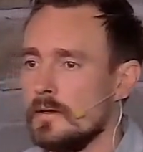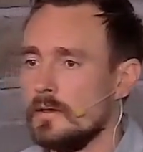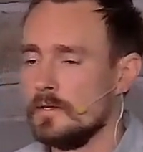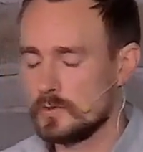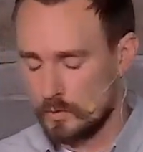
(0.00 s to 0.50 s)

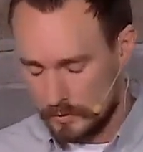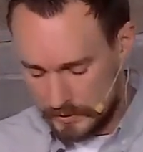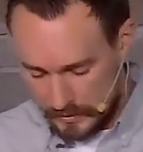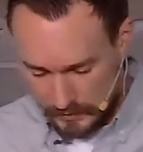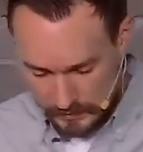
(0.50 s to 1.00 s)
And this world
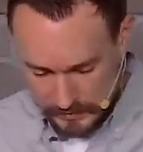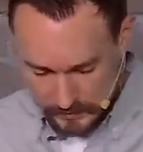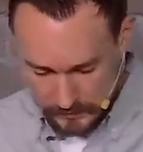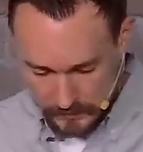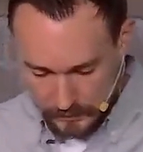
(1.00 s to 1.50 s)

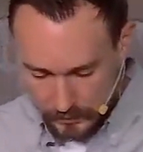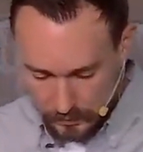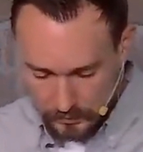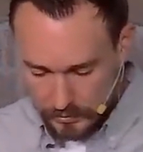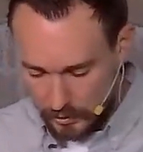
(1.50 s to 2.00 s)
constantly
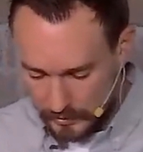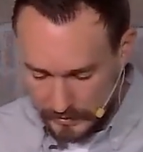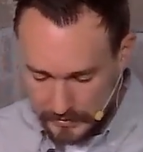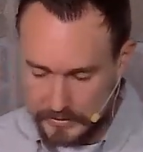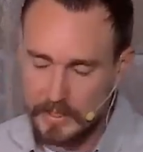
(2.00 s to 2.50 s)
pulls our
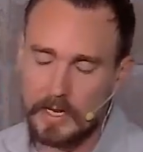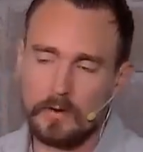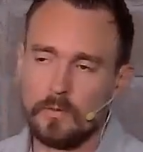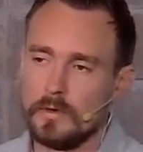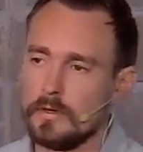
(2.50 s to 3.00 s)
gaze
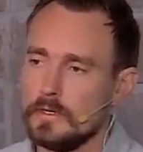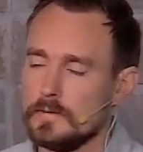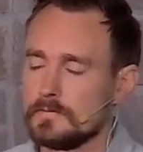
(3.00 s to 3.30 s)
downward.